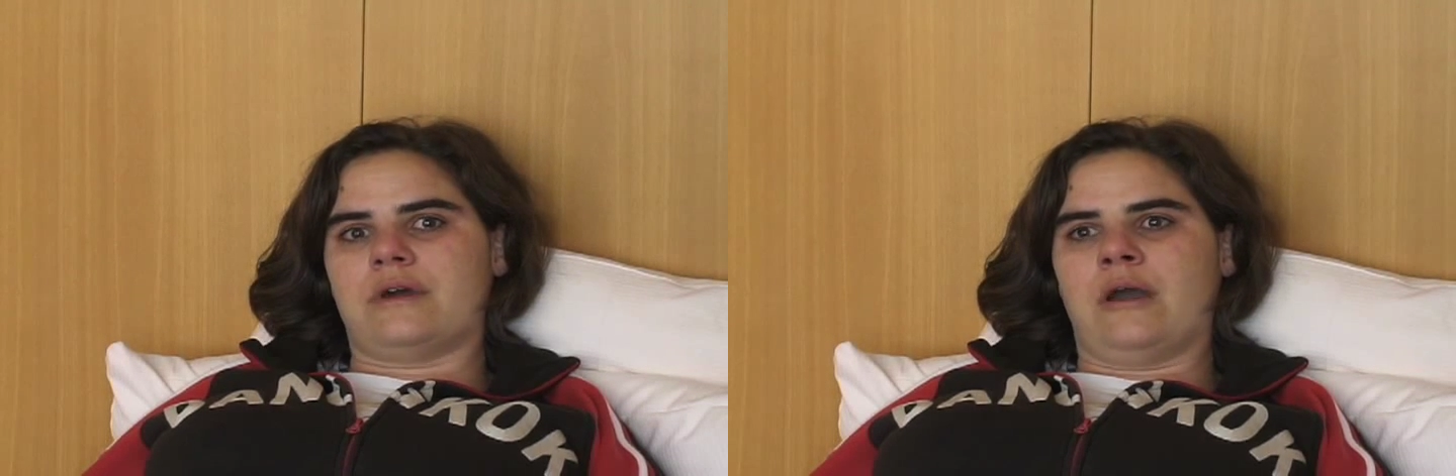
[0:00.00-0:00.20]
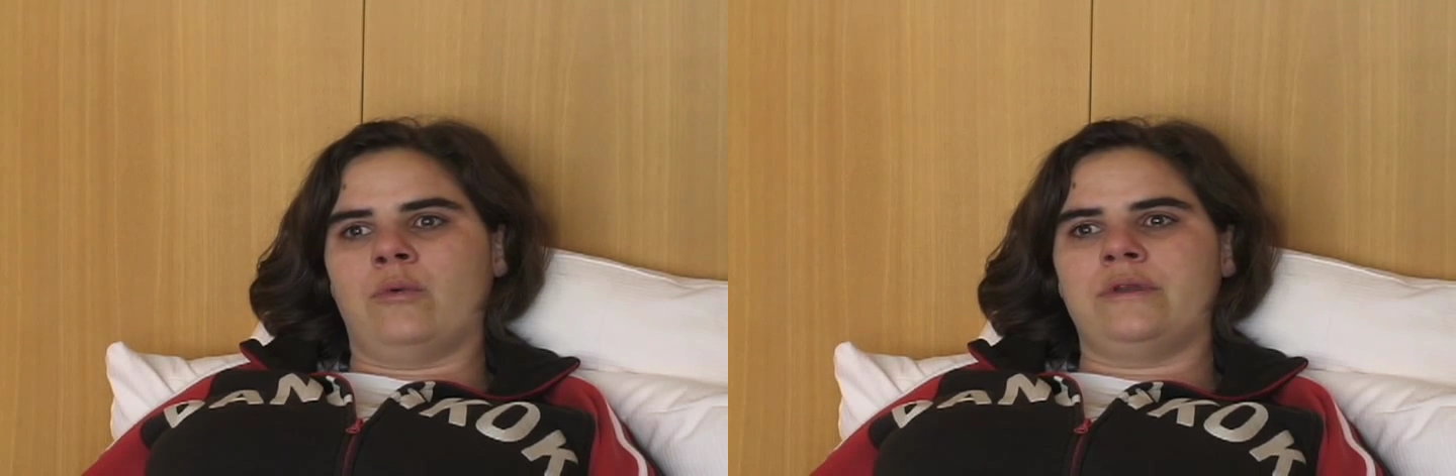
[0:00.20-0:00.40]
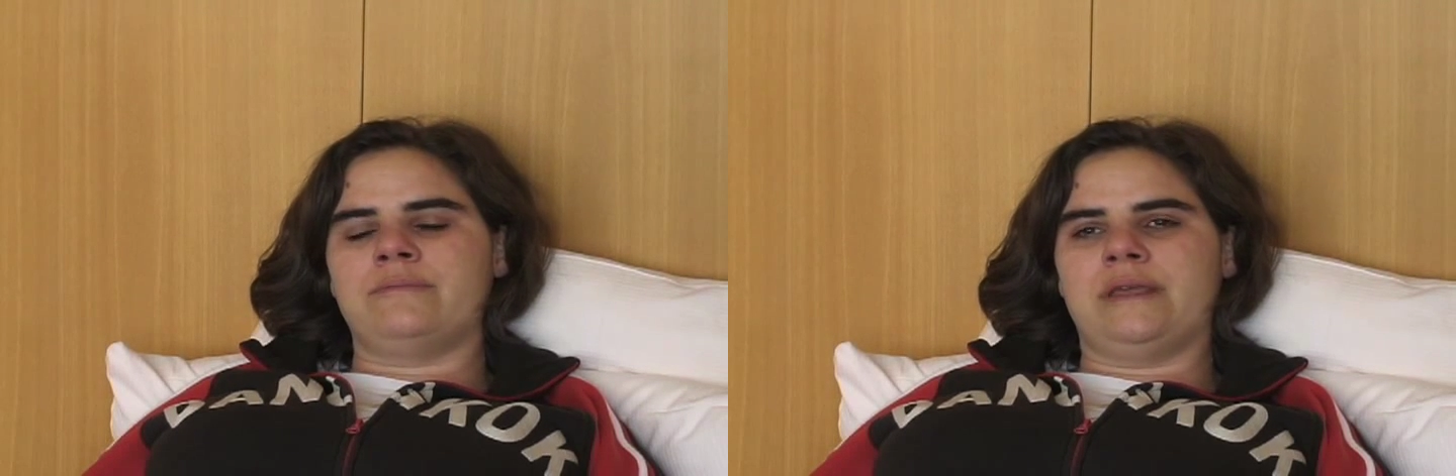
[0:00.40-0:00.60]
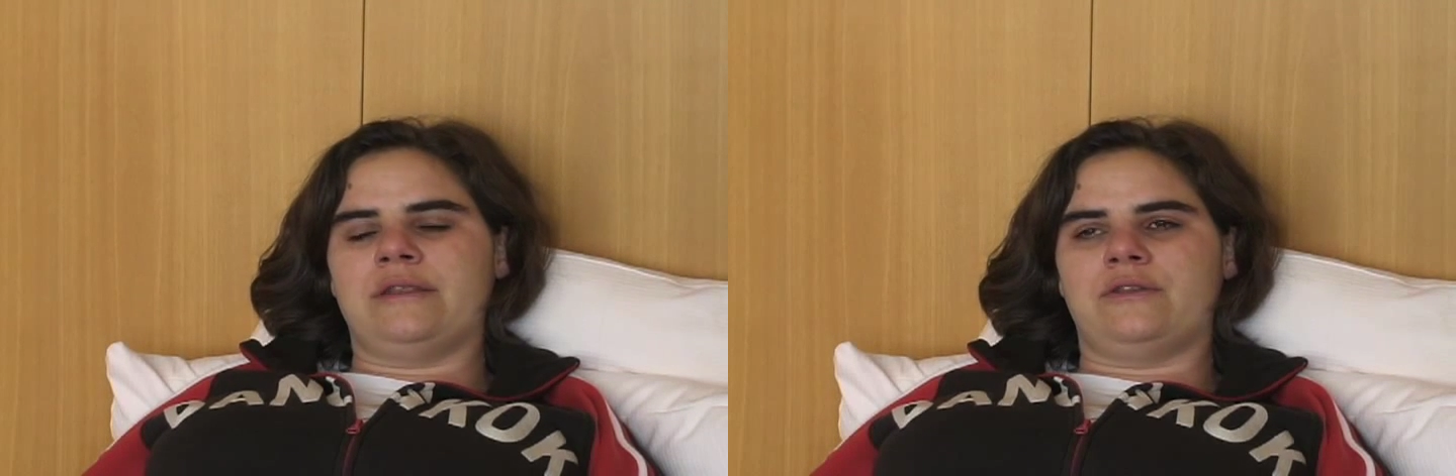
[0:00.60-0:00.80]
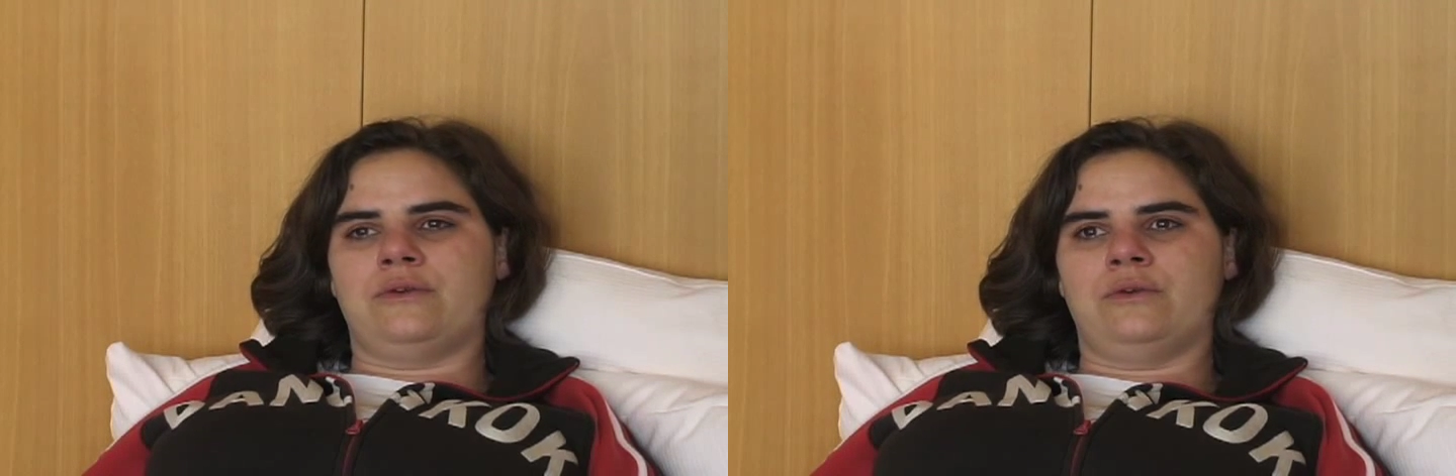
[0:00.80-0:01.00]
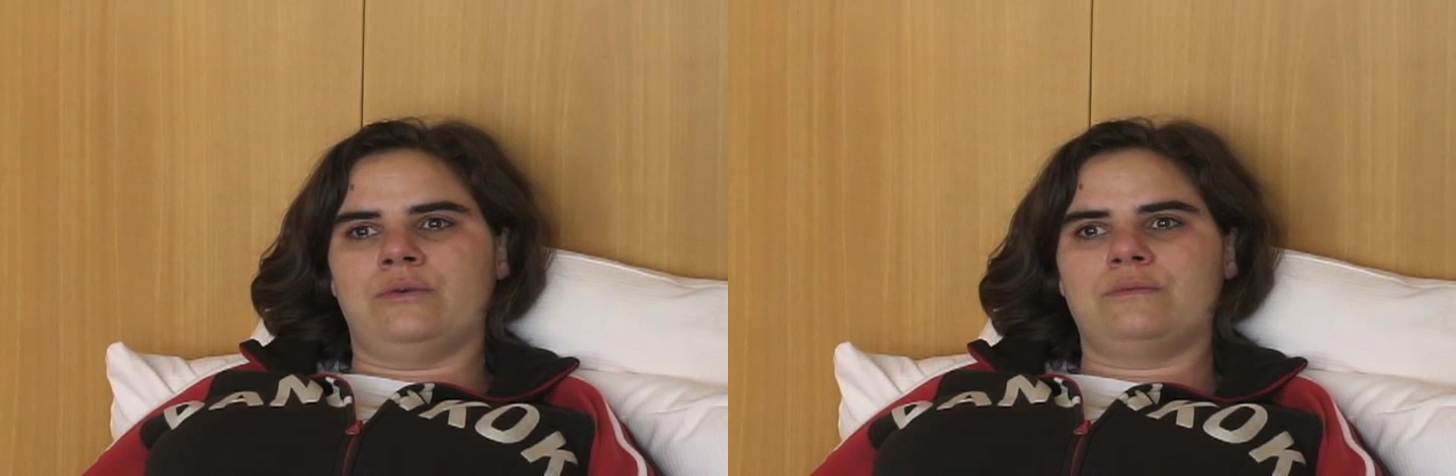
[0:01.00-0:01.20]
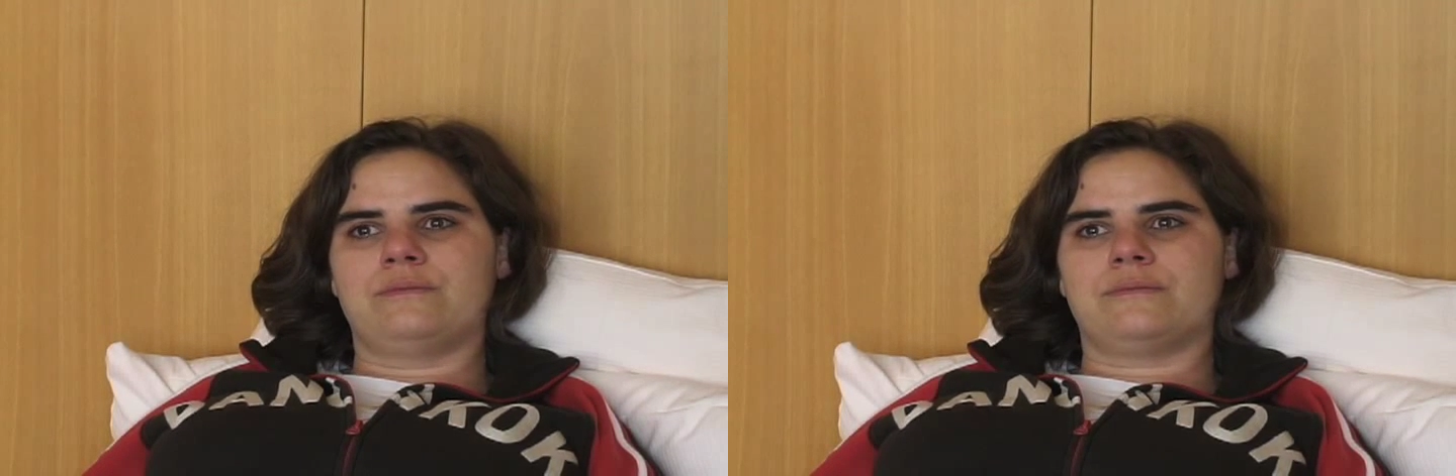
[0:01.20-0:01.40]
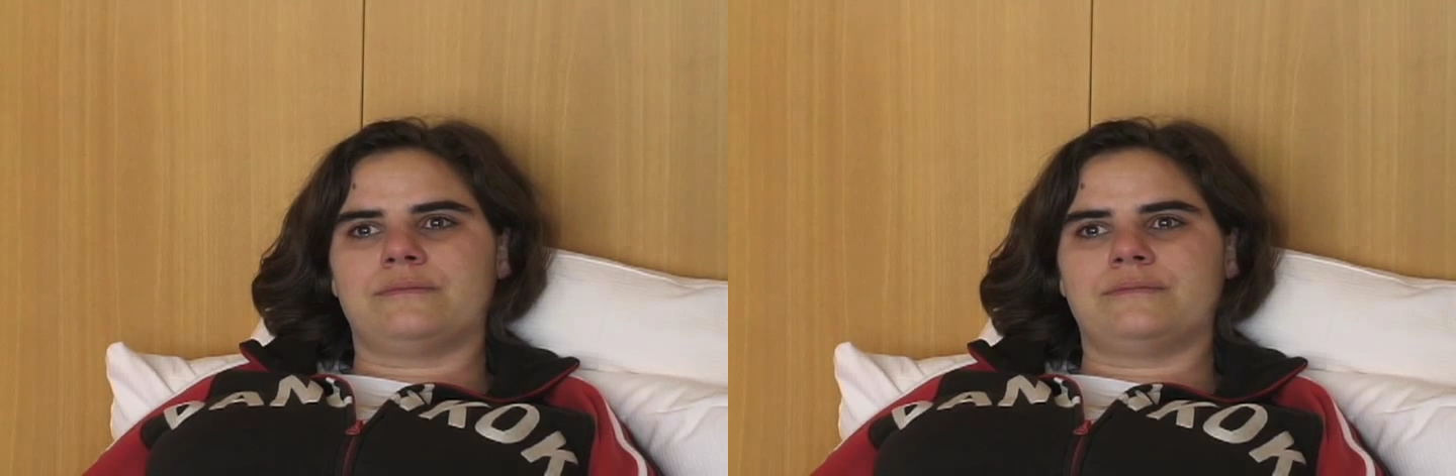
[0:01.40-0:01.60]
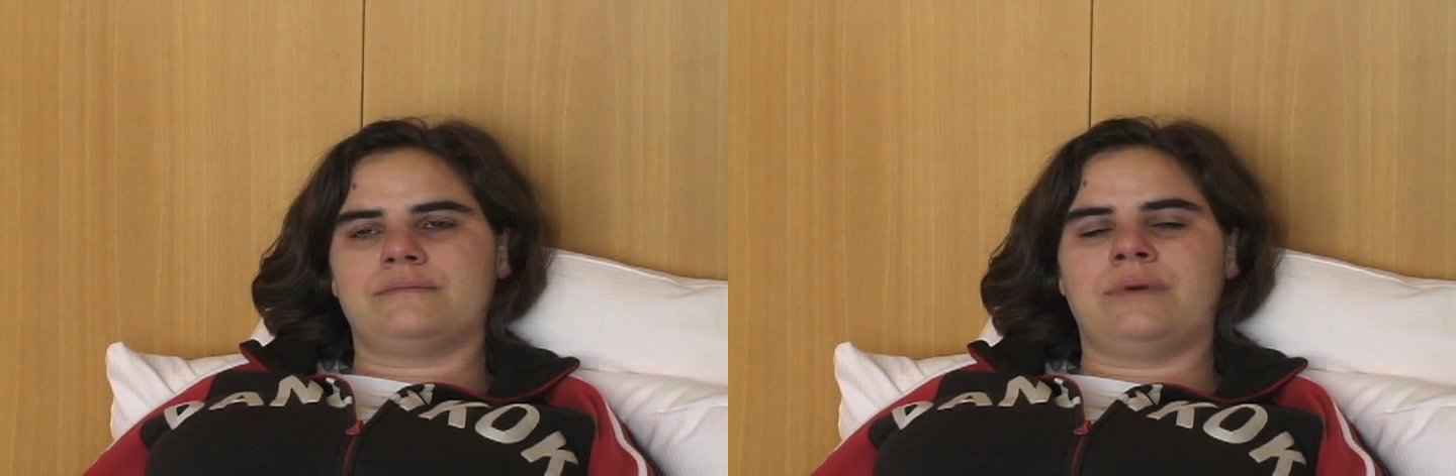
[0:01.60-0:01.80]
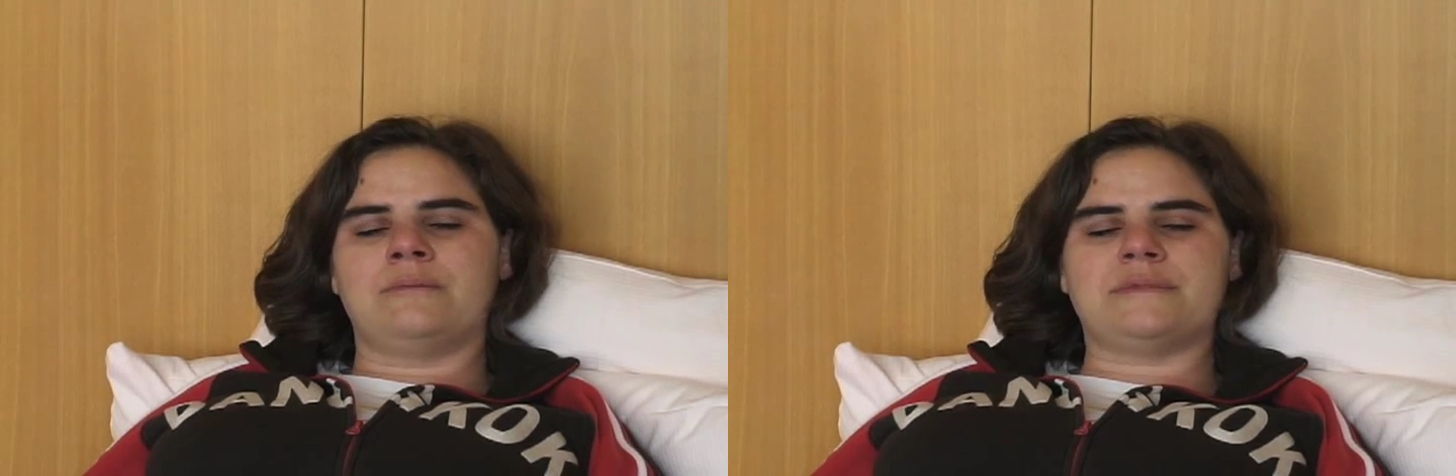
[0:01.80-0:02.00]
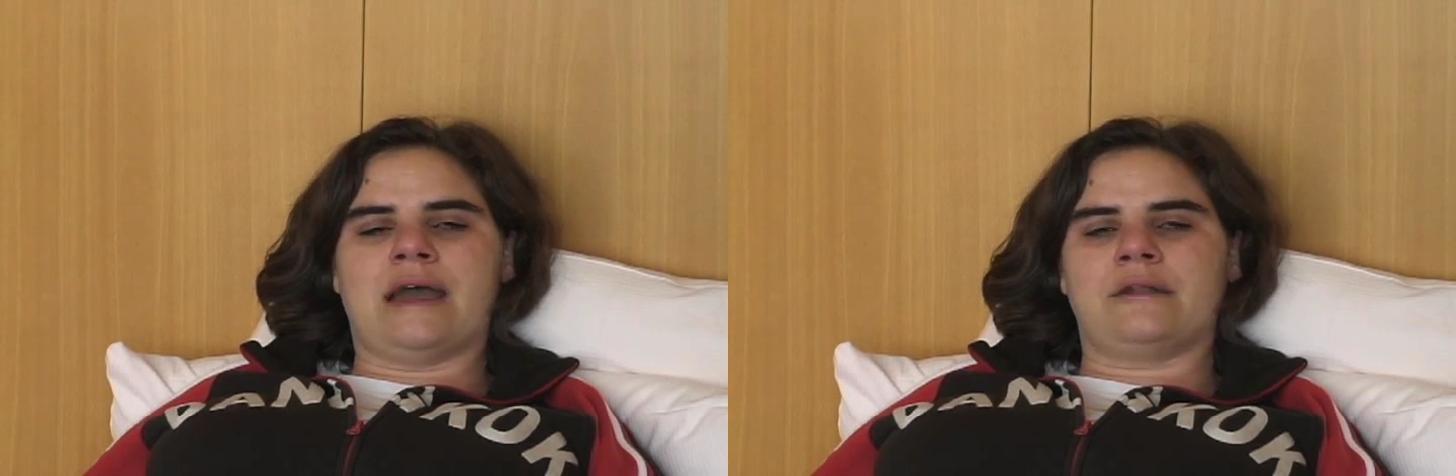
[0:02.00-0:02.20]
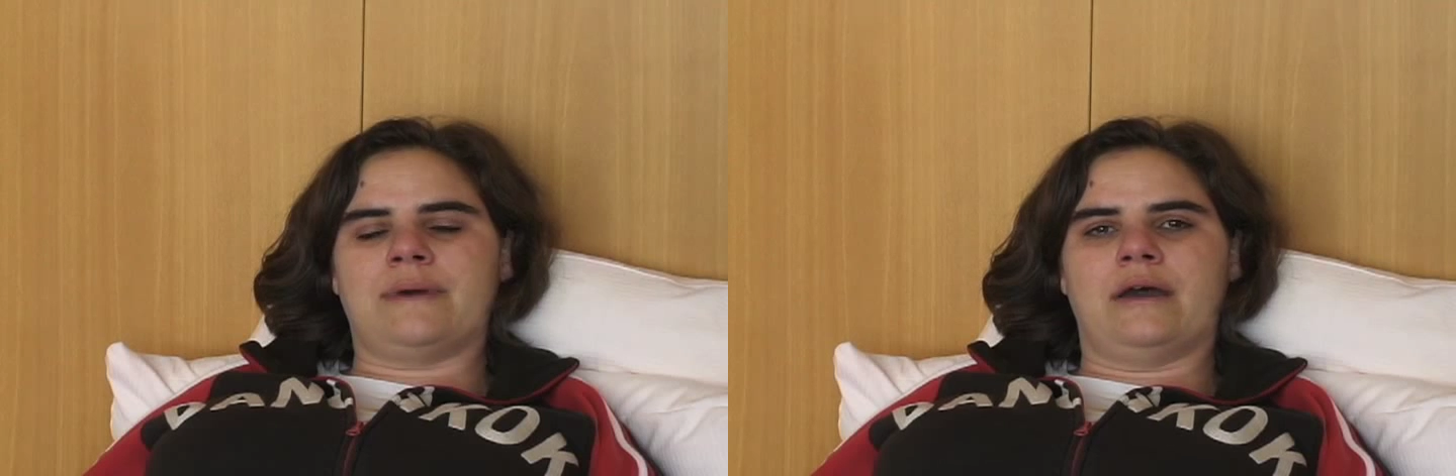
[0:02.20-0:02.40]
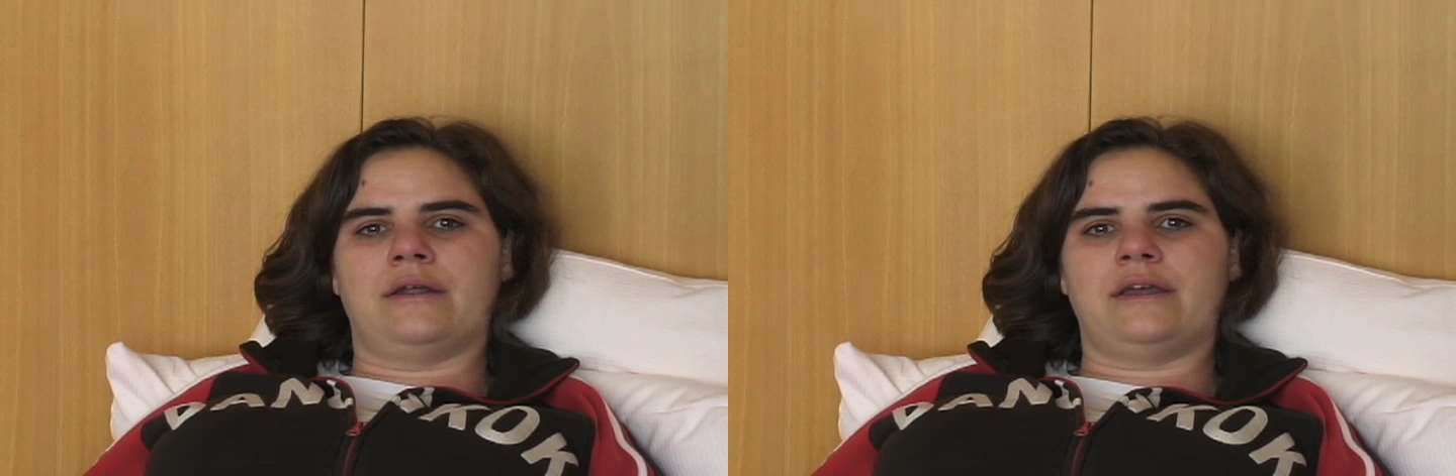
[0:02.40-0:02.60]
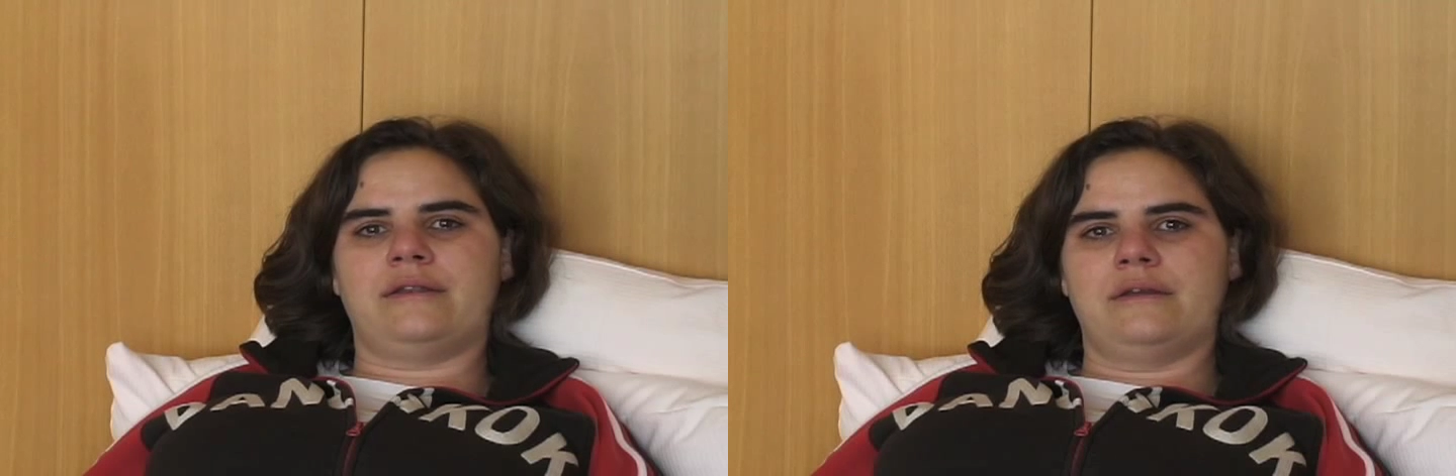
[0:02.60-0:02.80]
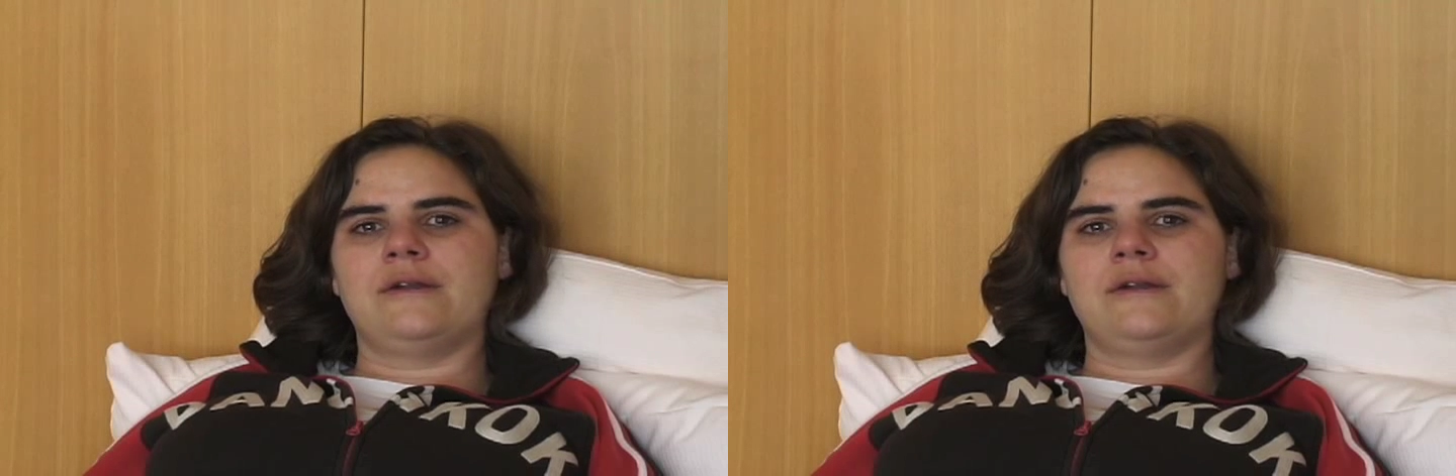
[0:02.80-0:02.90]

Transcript: I wouldn't be too bummed out about it.